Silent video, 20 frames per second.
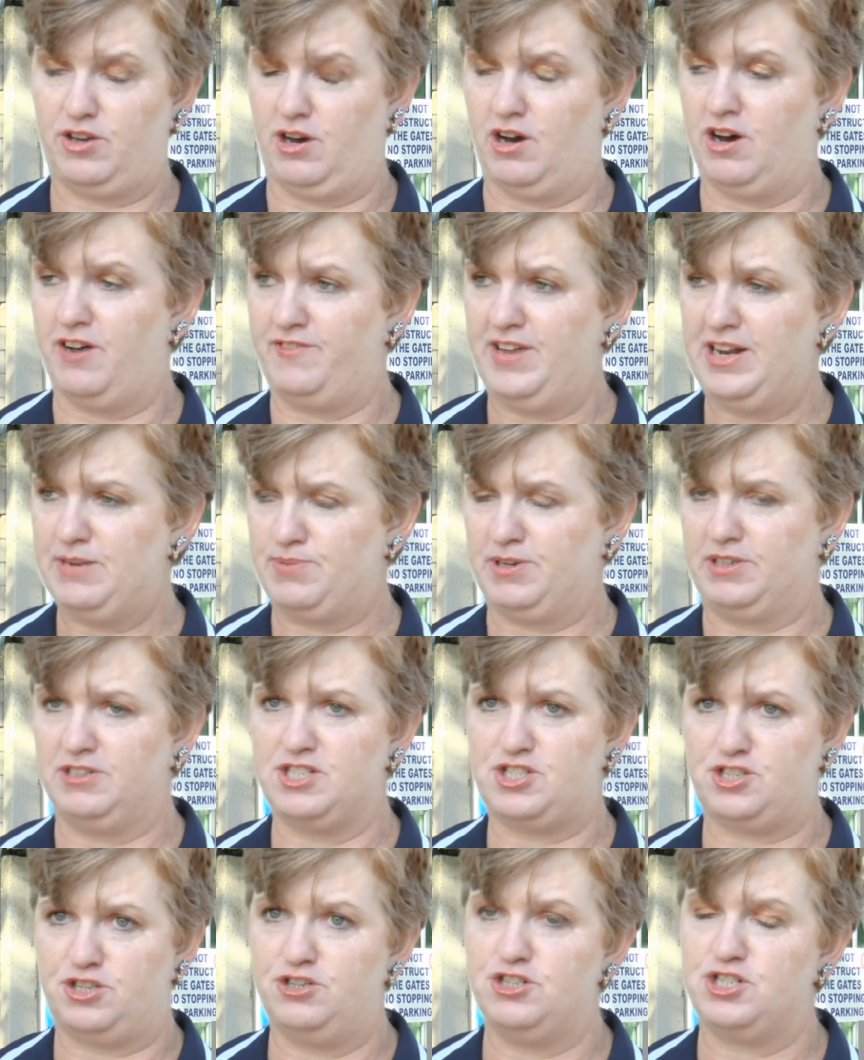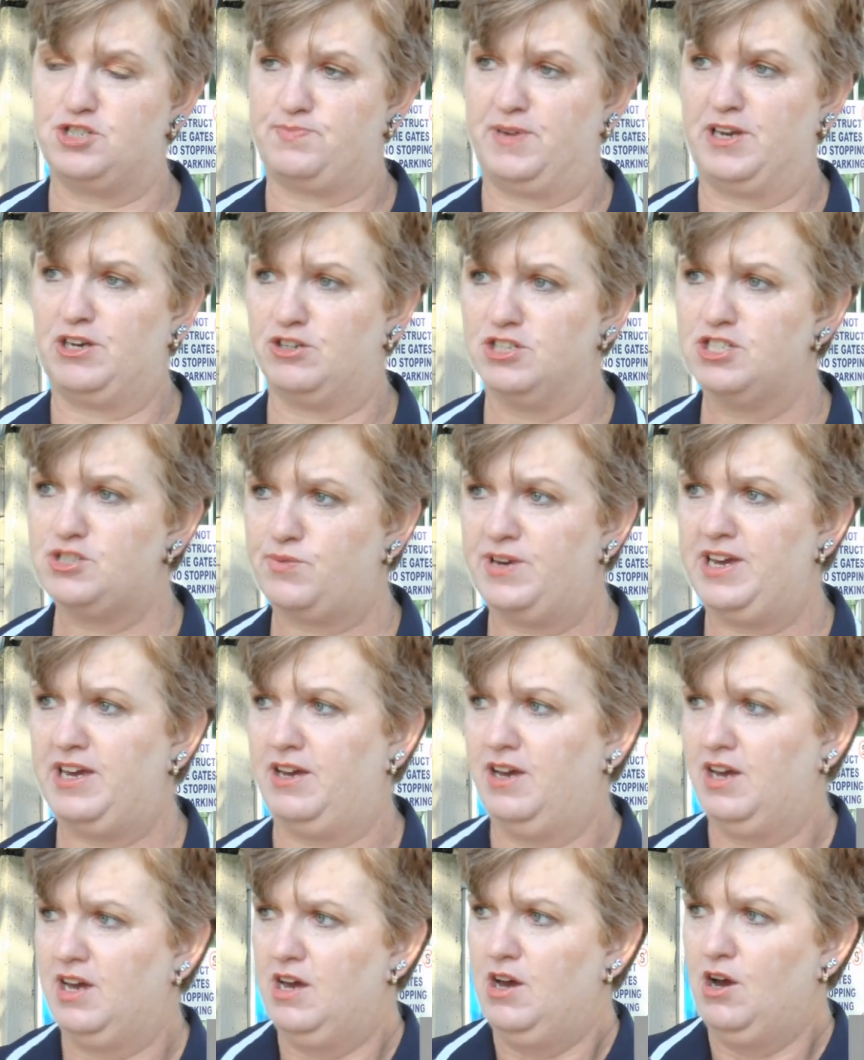Our vet bill is huge because we're